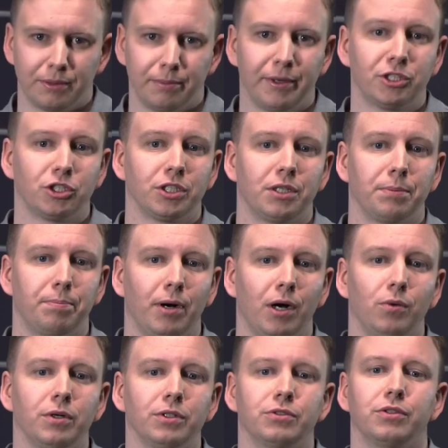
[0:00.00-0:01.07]
matching the
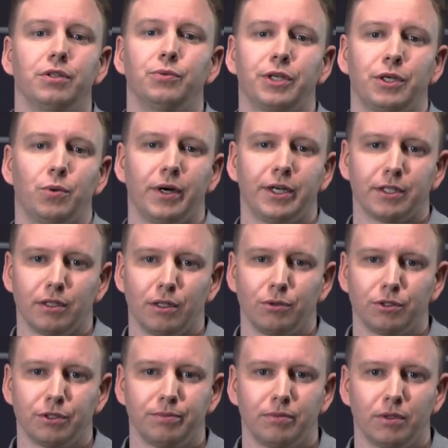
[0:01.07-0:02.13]
power to the required load.